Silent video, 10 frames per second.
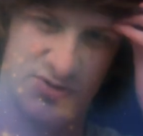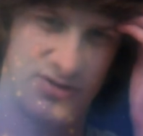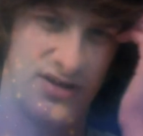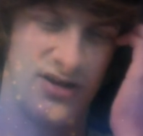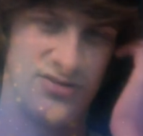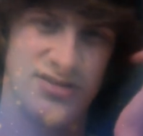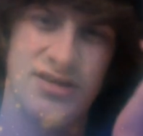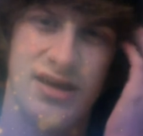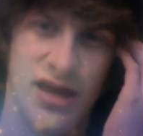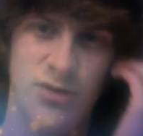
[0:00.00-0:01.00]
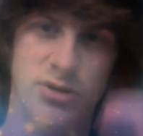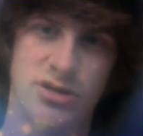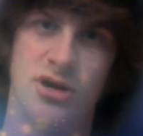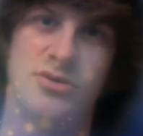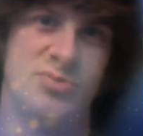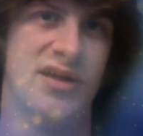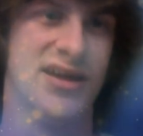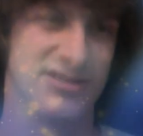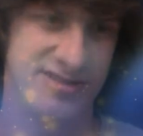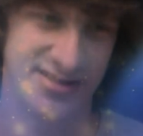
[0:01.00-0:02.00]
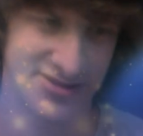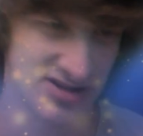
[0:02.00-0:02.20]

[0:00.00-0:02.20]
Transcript: Roadhouse. Amy goes, but Aunt Jen